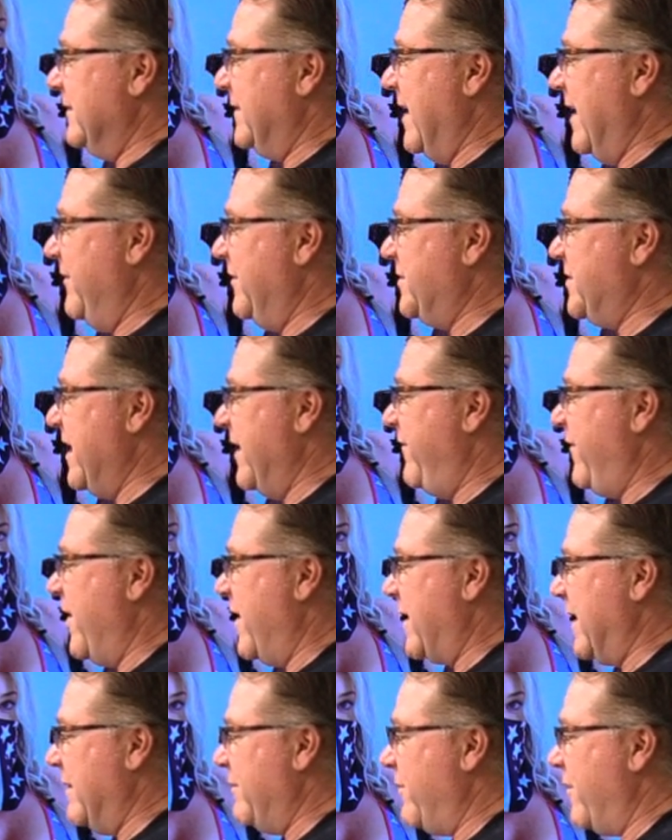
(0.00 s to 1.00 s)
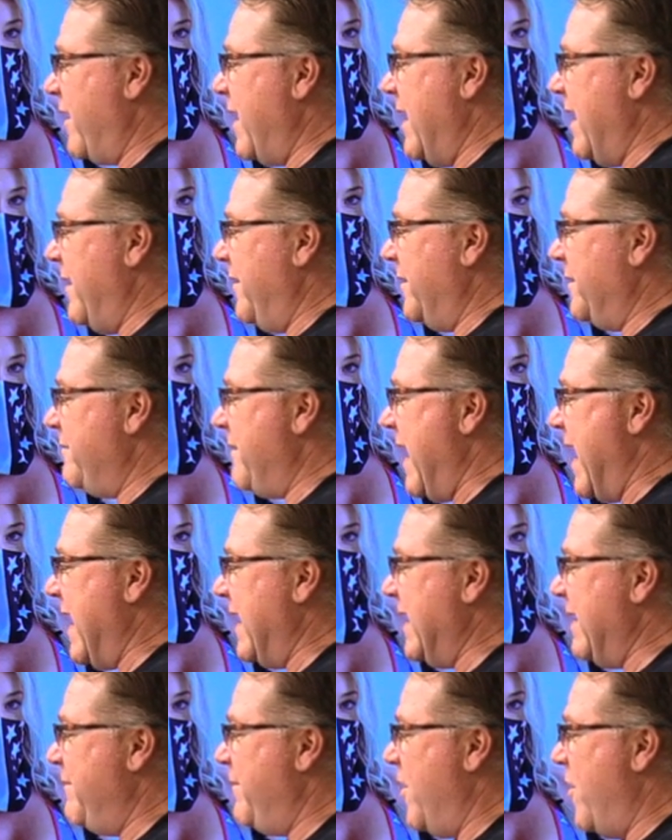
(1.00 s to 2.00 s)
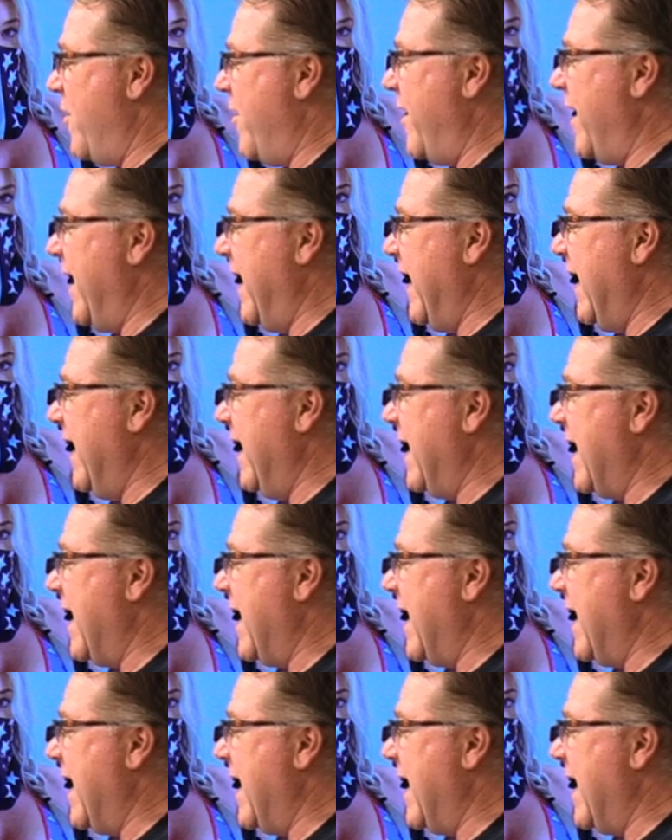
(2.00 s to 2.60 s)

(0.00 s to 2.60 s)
David J. Fucking Brown, Matty Boy,